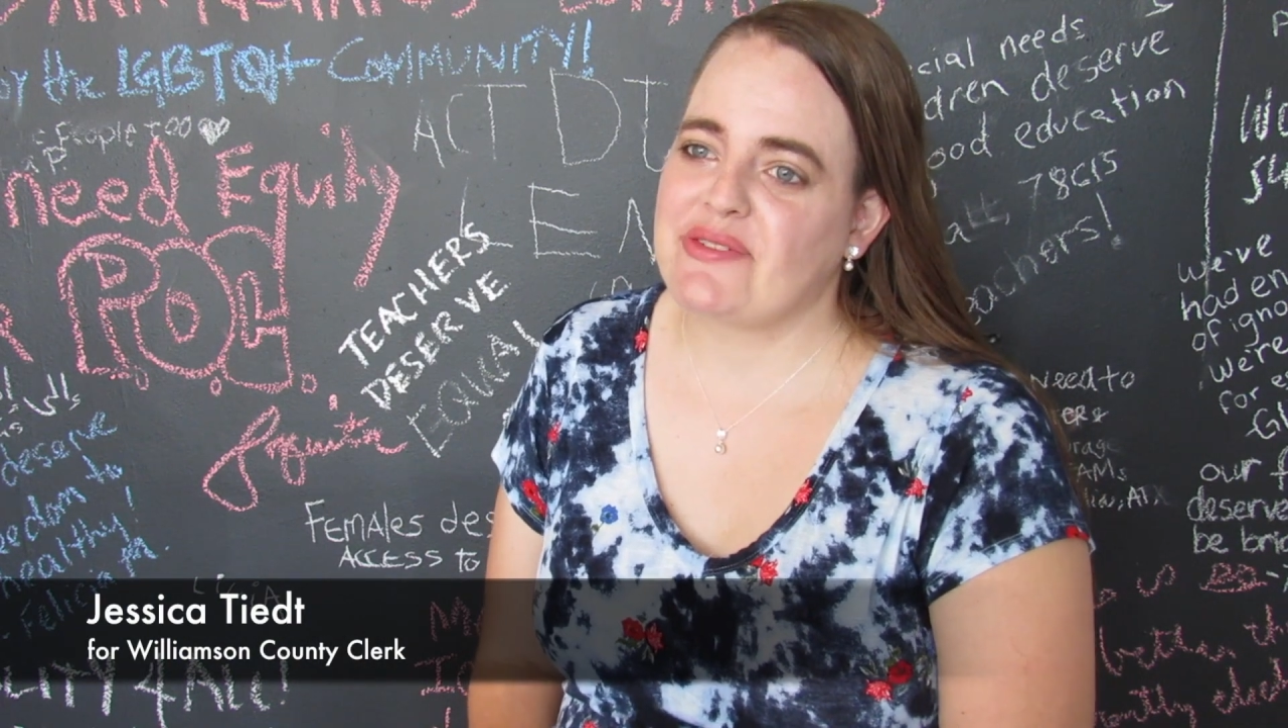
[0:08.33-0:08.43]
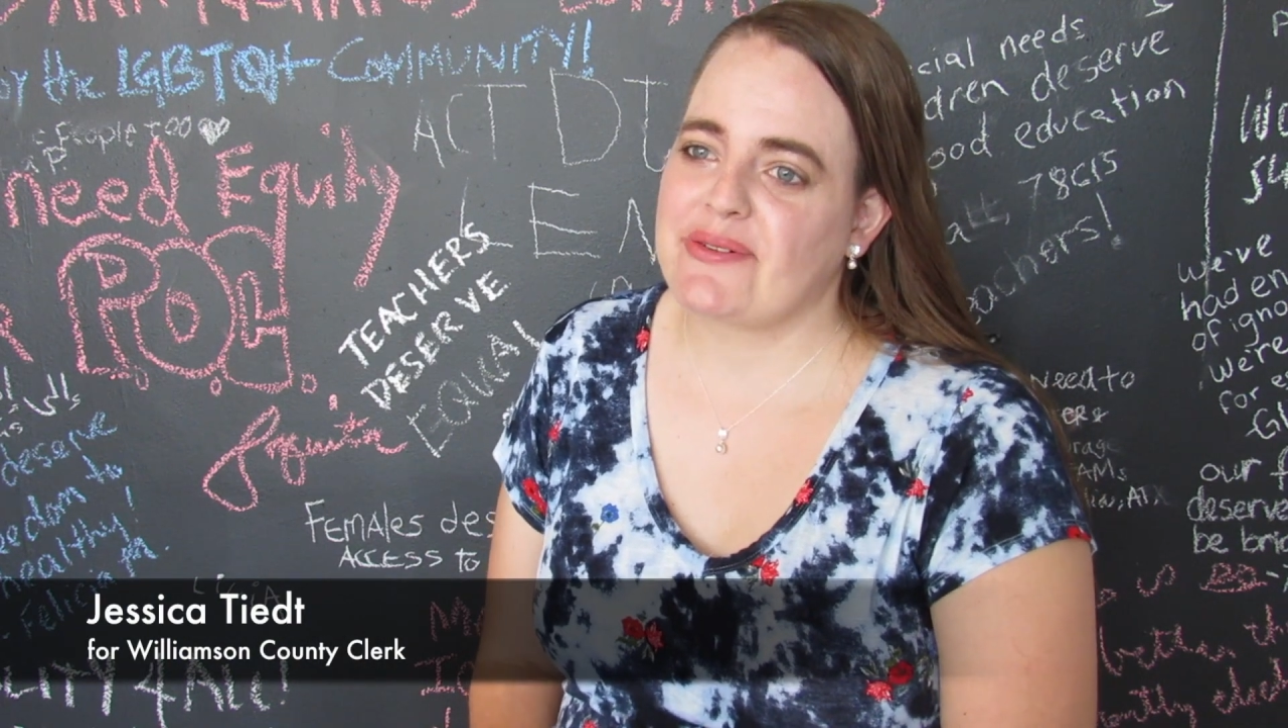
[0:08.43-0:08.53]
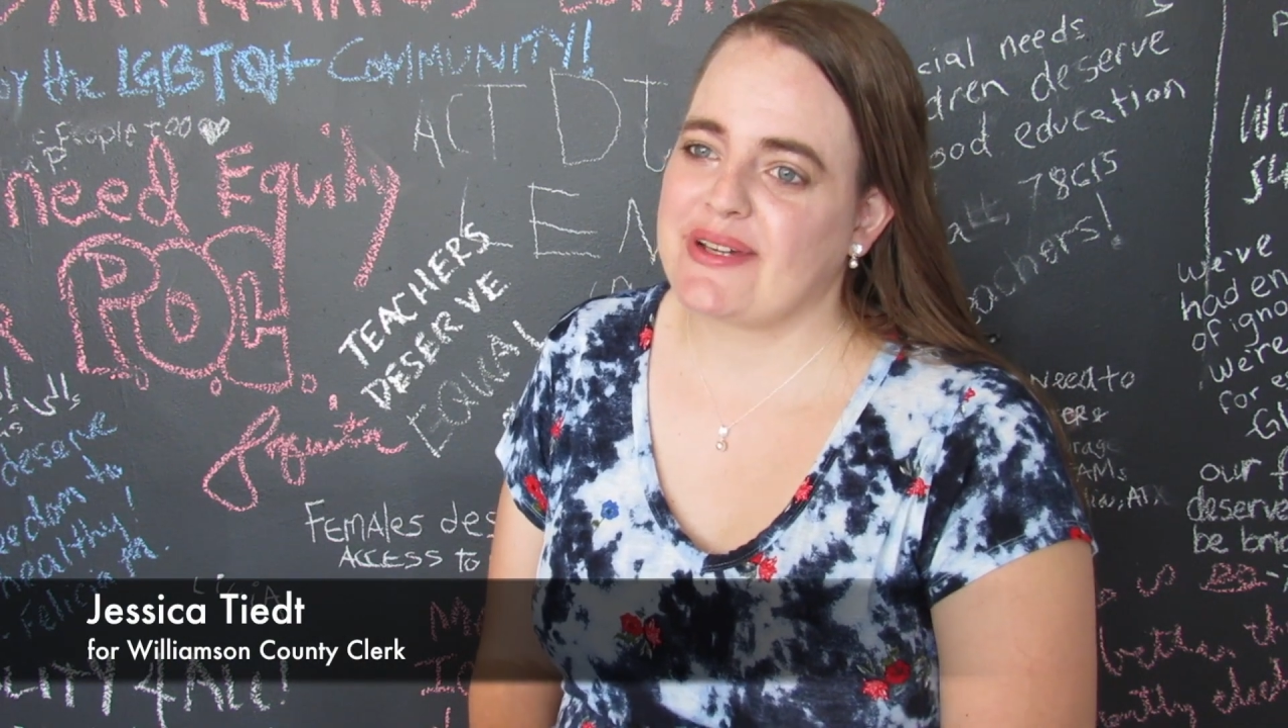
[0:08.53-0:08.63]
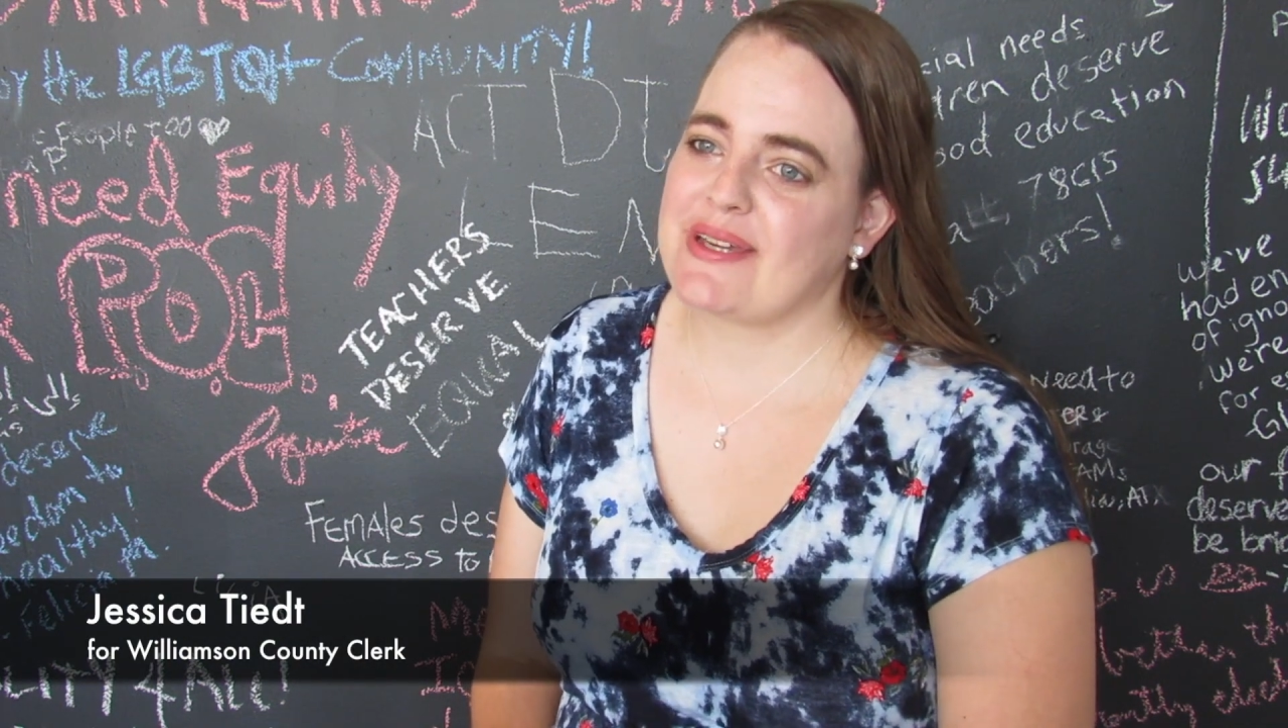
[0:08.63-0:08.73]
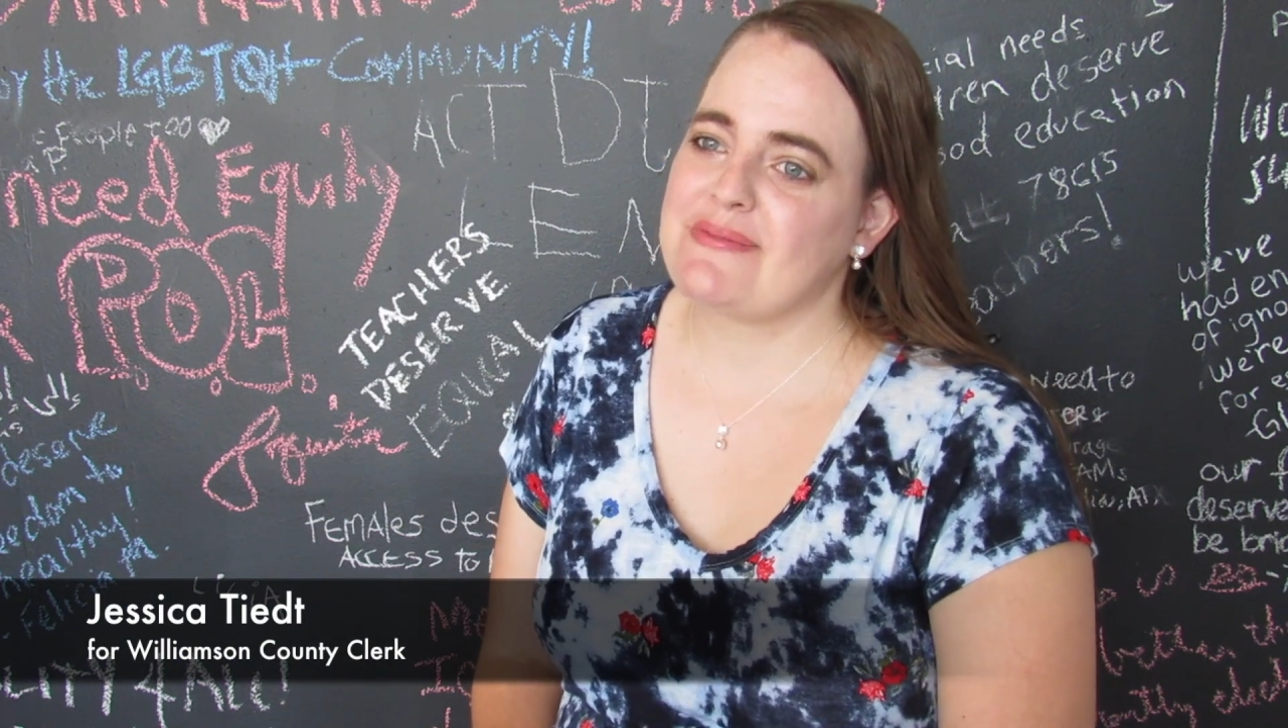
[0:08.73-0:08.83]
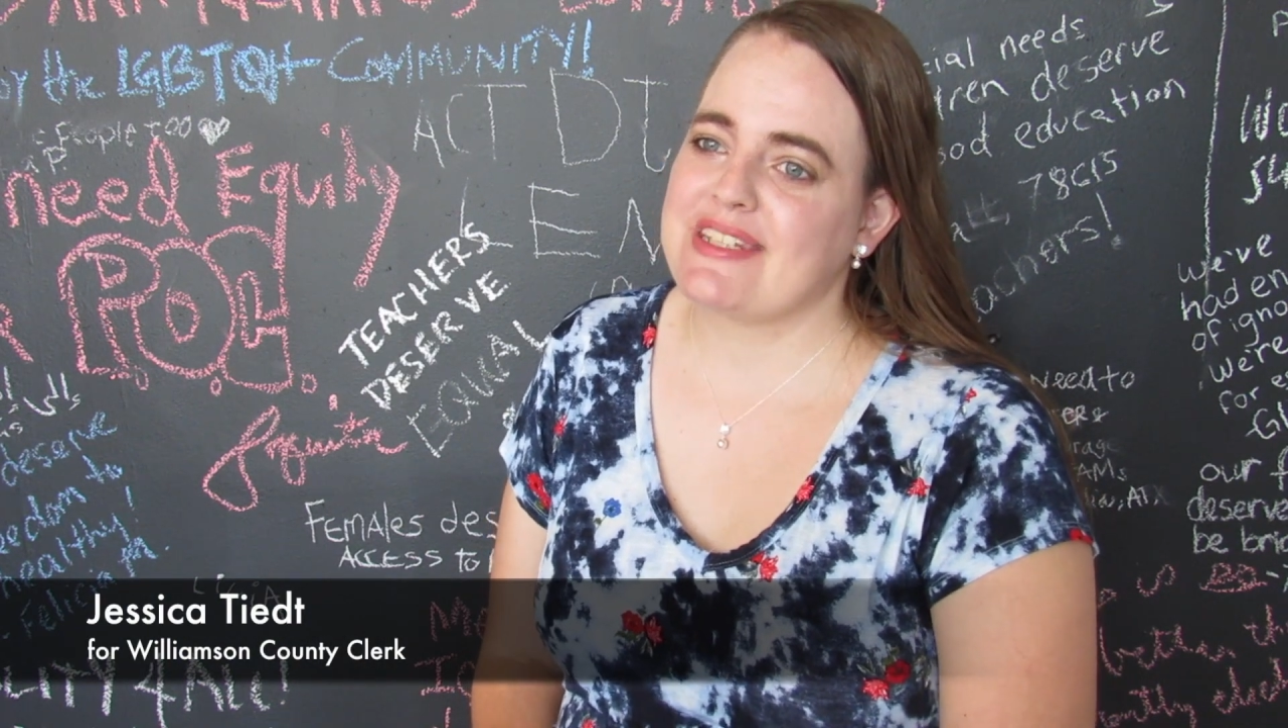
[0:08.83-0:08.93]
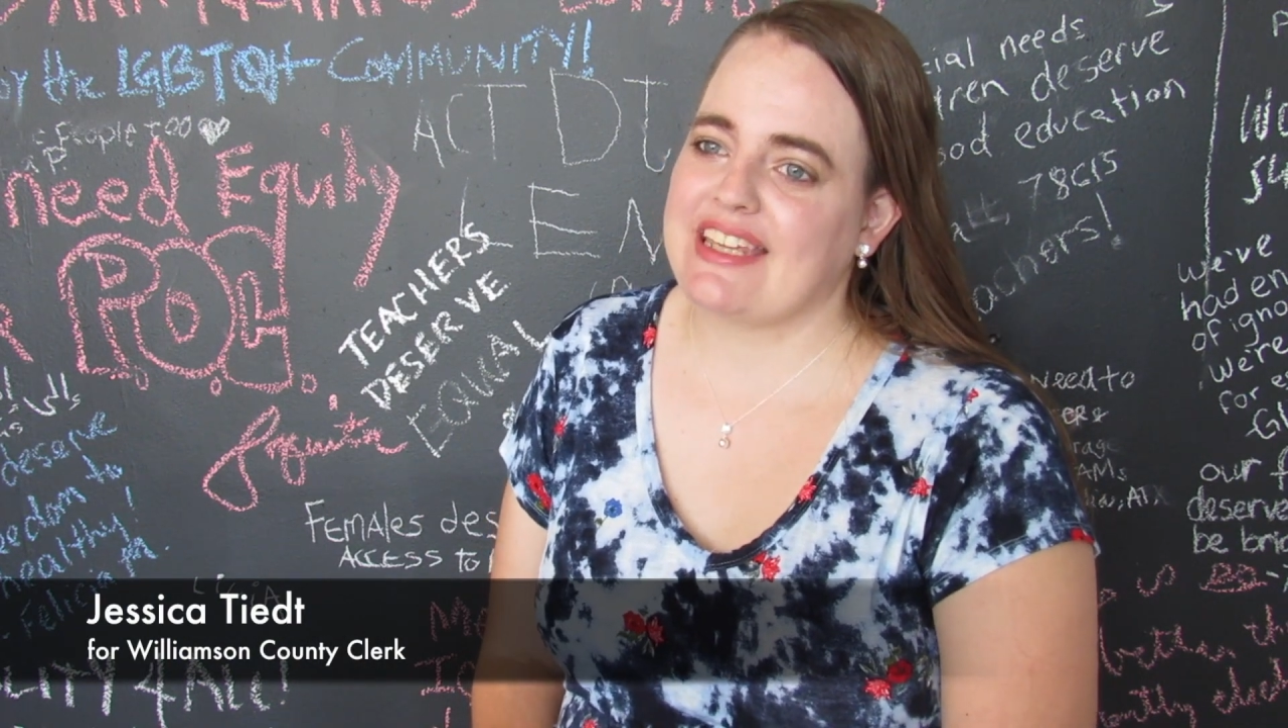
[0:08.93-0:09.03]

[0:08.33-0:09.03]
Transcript: Williamson